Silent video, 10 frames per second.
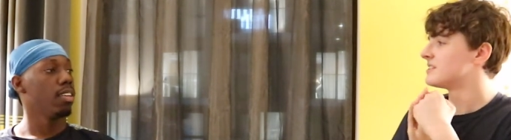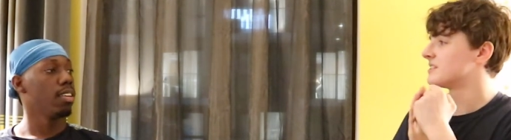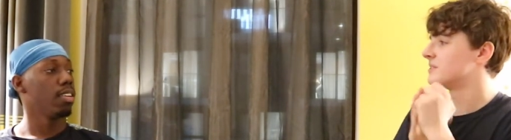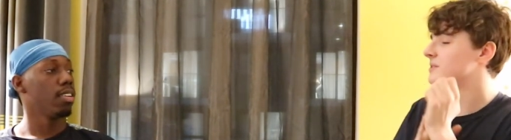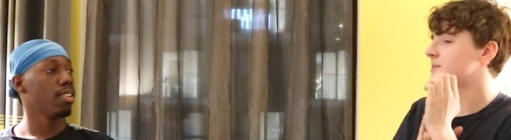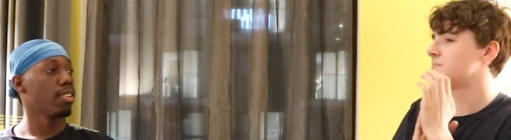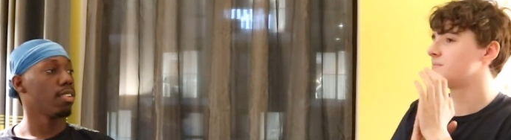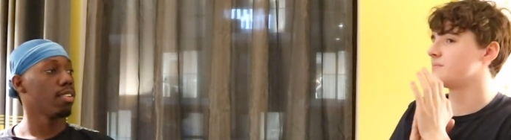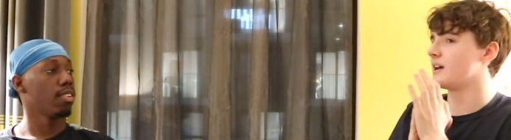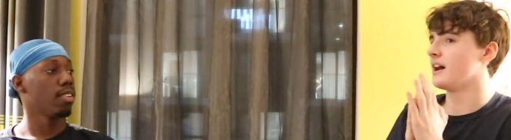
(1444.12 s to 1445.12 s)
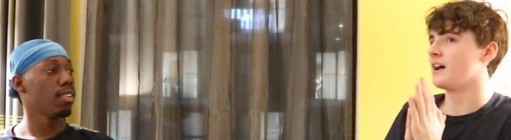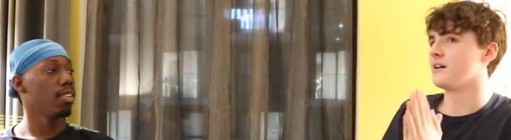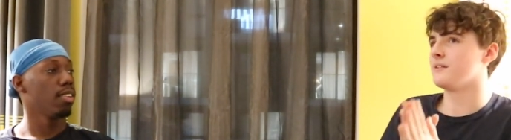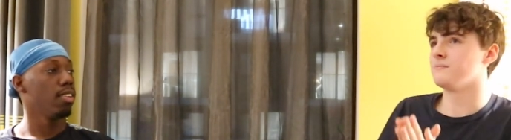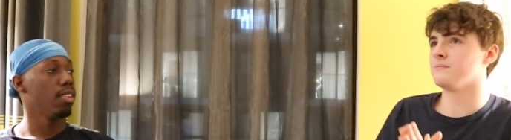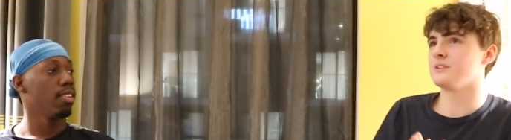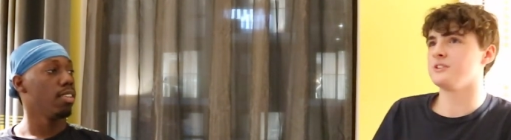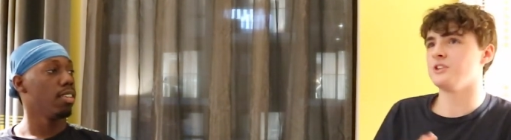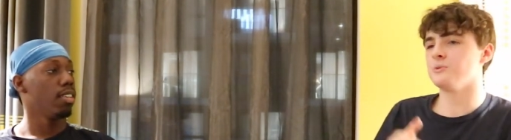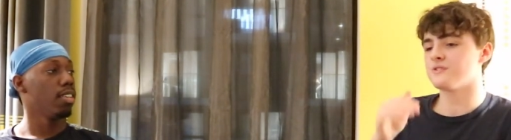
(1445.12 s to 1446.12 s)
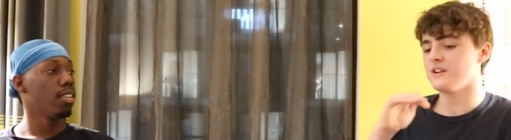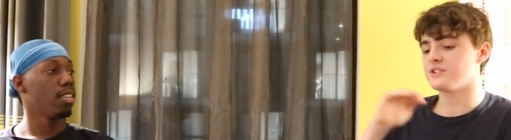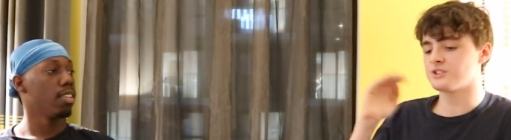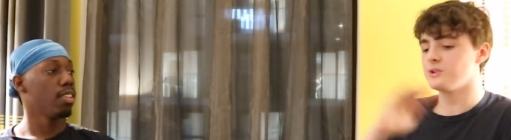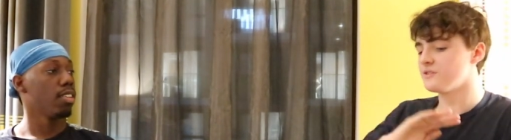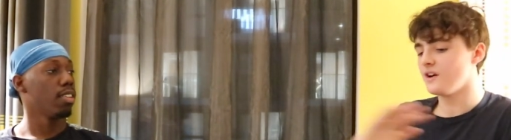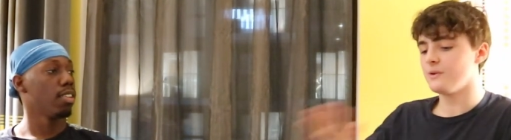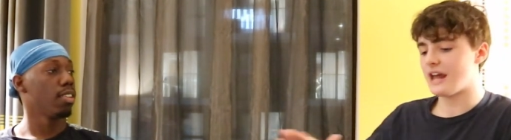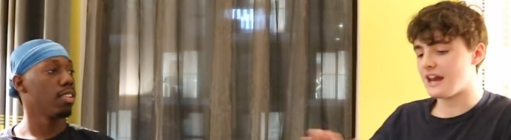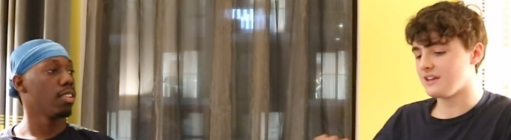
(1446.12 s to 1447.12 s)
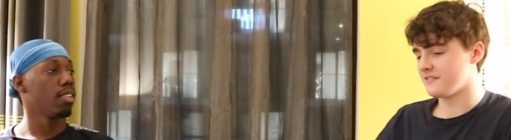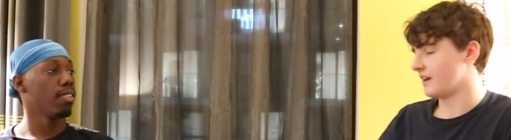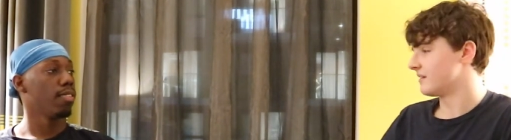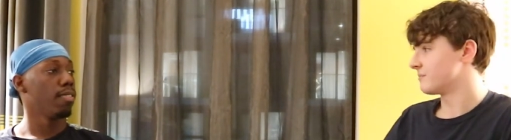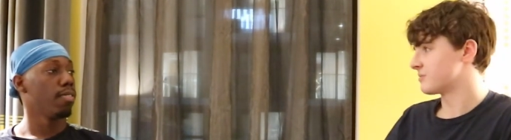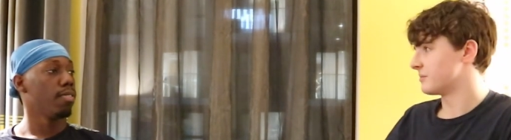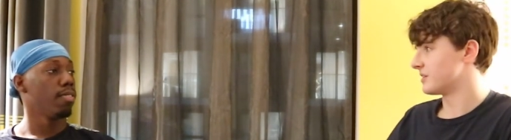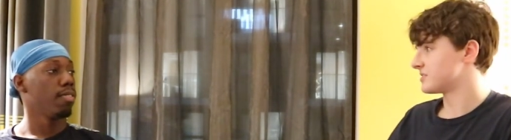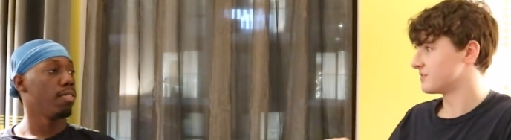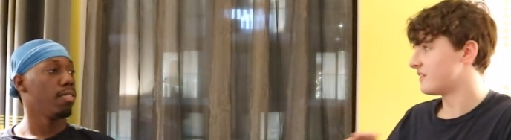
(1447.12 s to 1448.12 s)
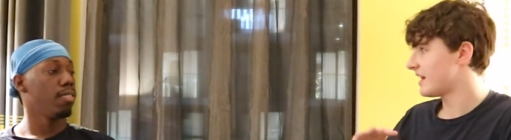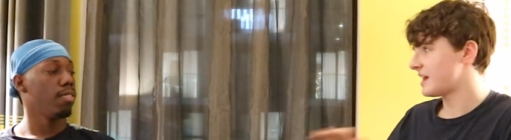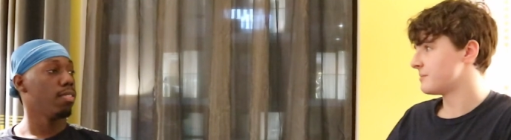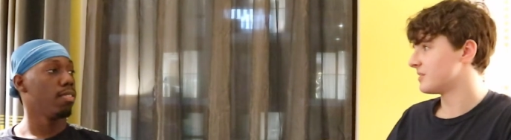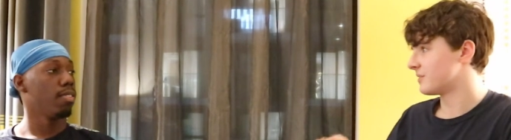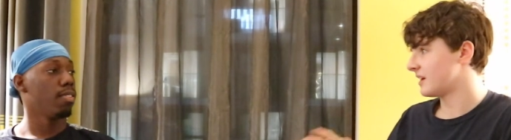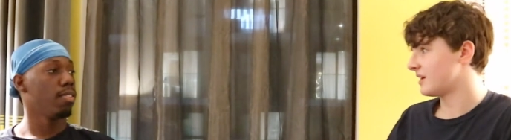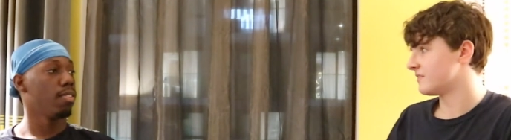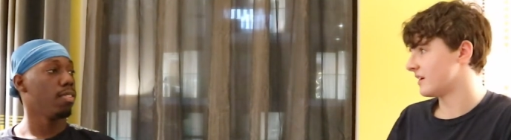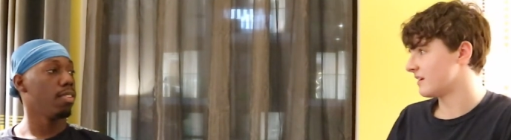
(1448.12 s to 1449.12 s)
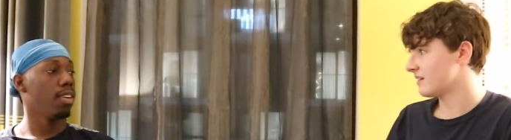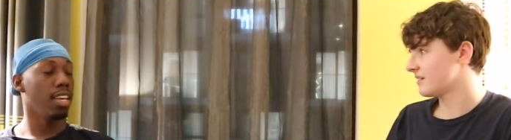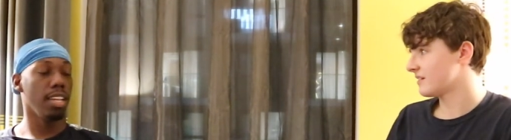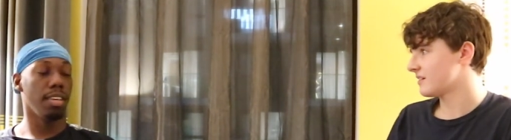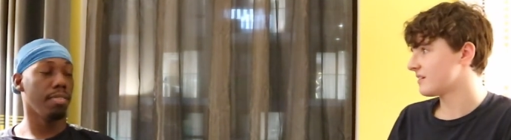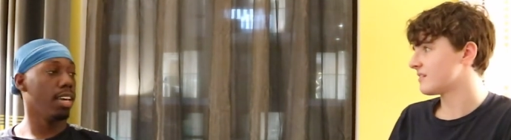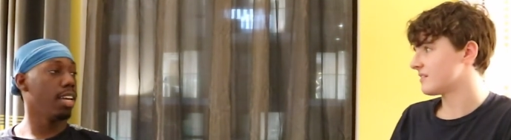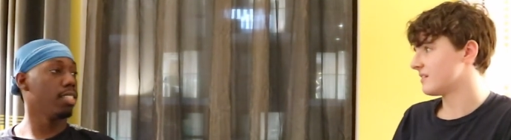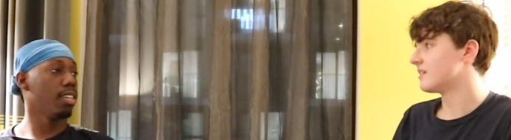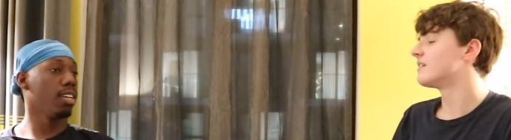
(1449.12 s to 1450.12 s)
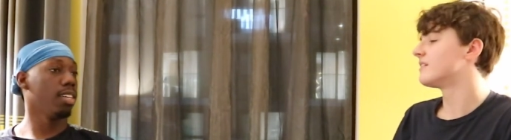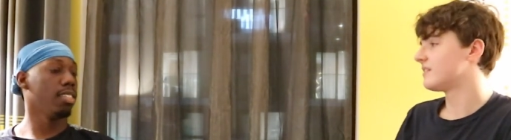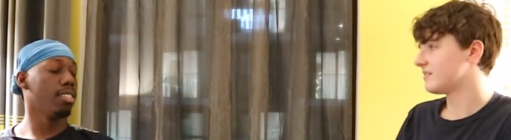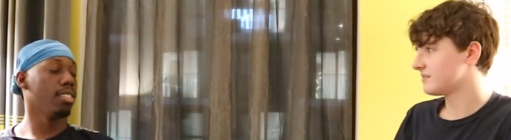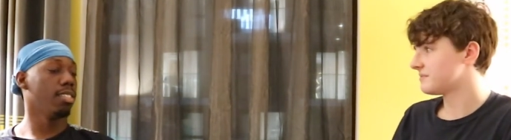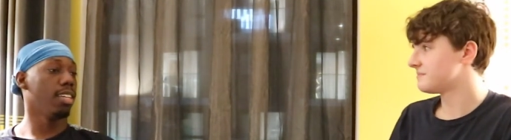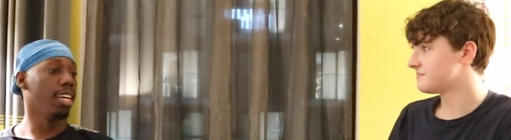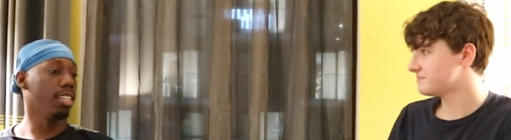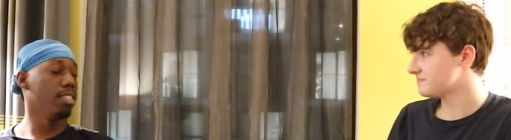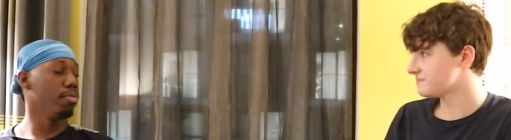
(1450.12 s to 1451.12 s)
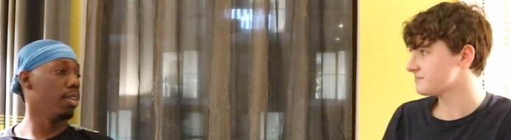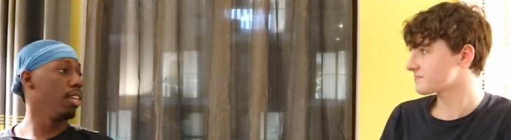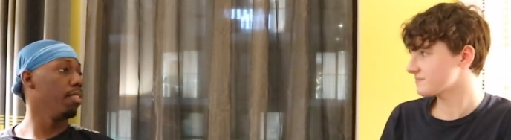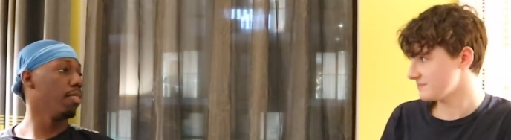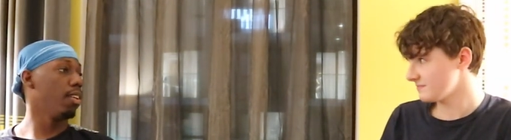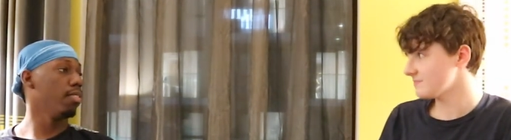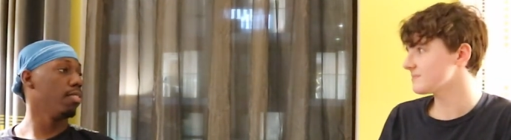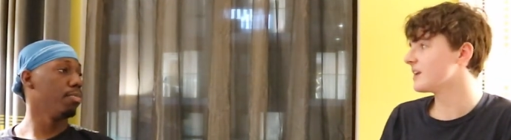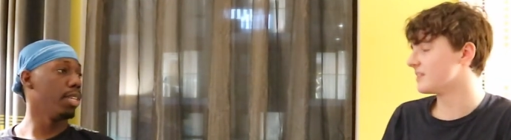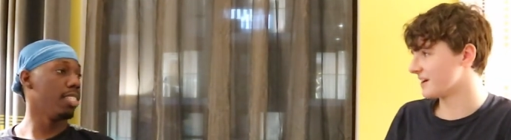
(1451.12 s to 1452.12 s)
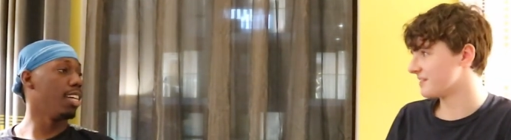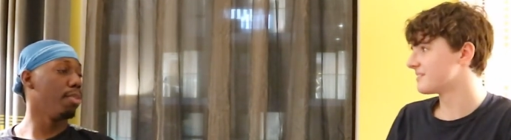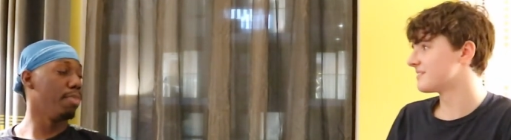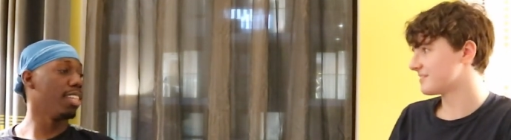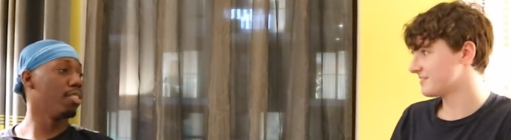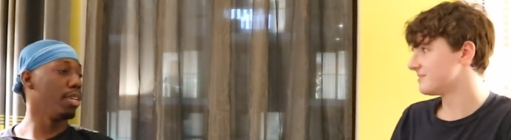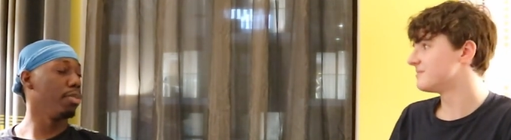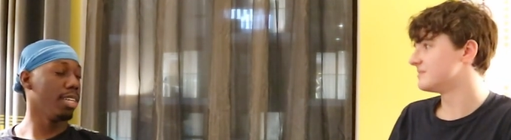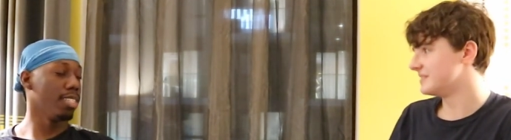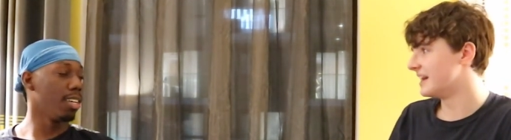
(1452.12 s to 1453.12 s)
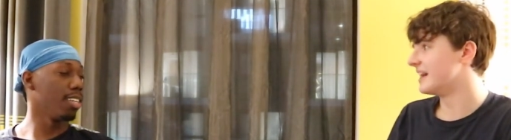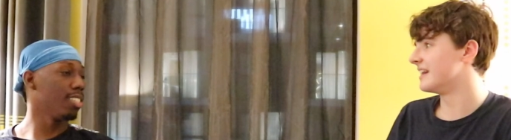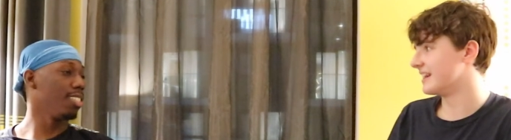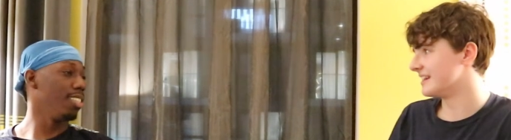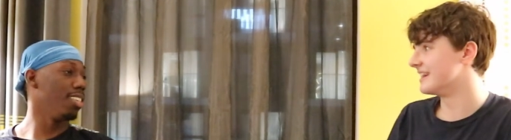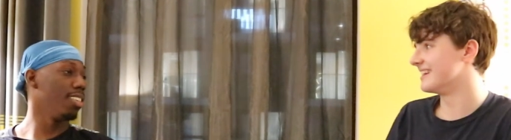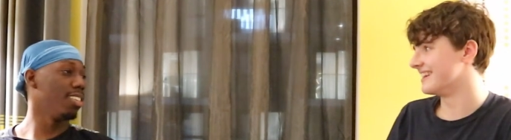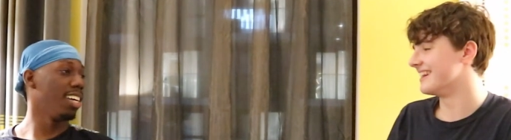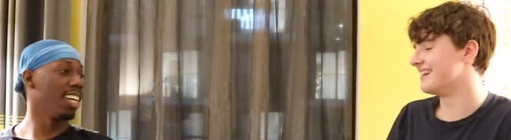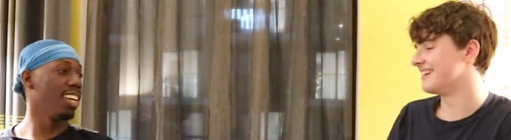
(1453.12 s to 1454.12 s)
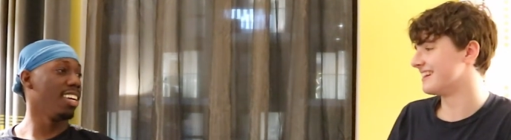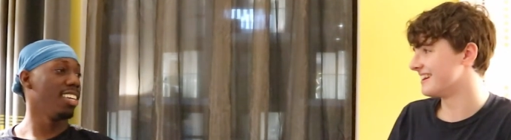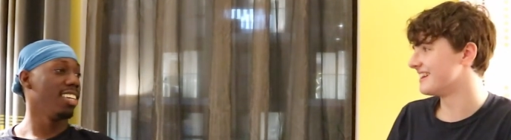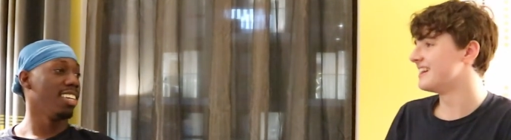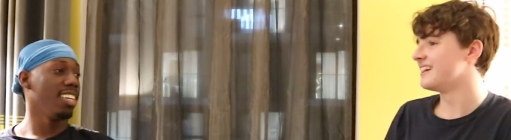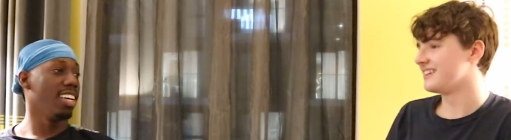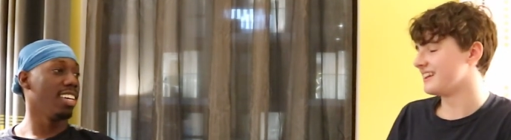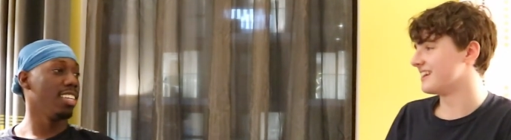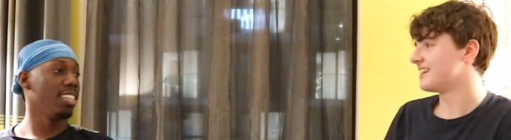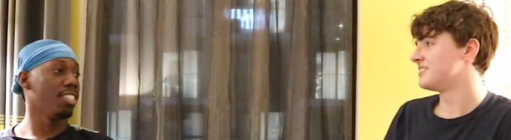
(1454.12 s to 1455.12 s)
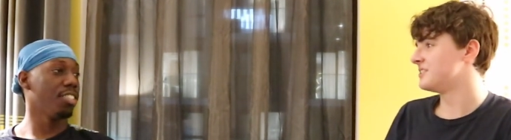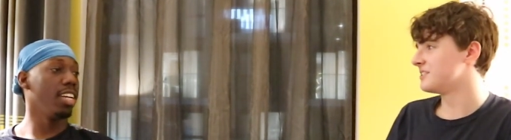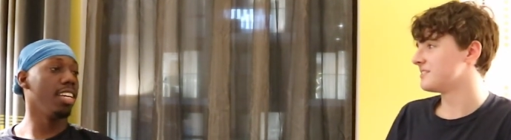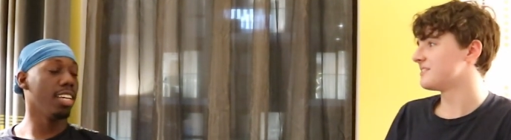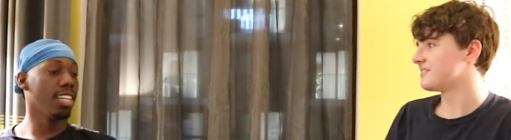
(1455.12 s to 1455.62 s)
Speaker 1: So um, um, you would fight. So you fight on any event, pretty much. you fight anybody on any event. Any event, as
Speaker 2: long as like there's money involved, but okay. it's not about the money. But as yeah, long yeah, as you yeah, know, yeah, gotta, yeah, yeah, Training,